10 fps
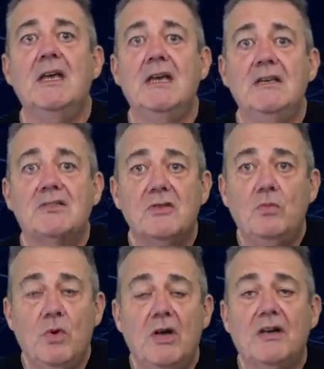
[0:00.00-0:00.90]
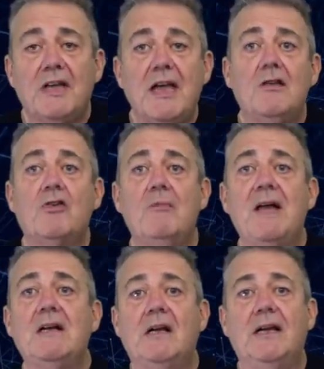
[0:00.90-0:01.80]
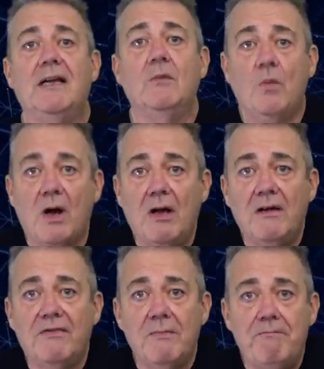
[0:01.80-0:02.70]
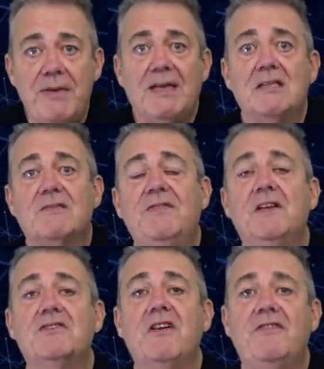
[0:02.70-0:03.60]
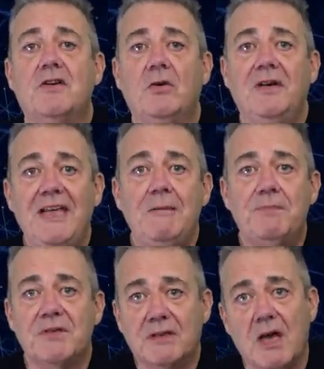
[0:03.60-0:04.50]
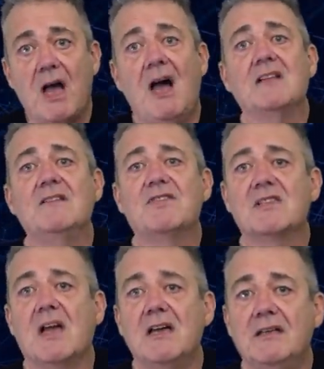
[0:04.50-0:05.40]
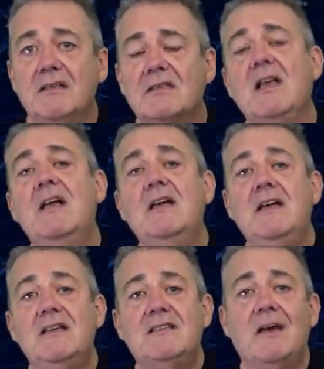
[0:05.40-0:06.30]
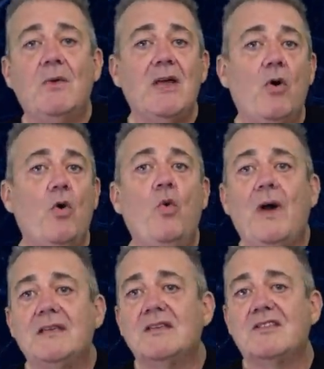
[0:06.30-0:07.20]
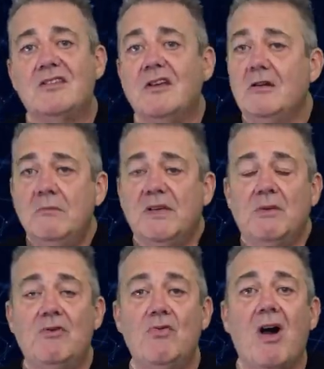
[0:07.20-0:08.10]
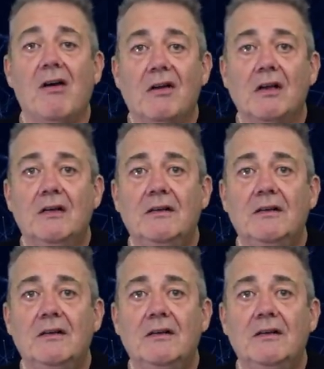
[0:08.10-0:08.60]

is to work incrementally. One of the biggest philosophical leaps at the heart of science is that we always assume that we're wrong.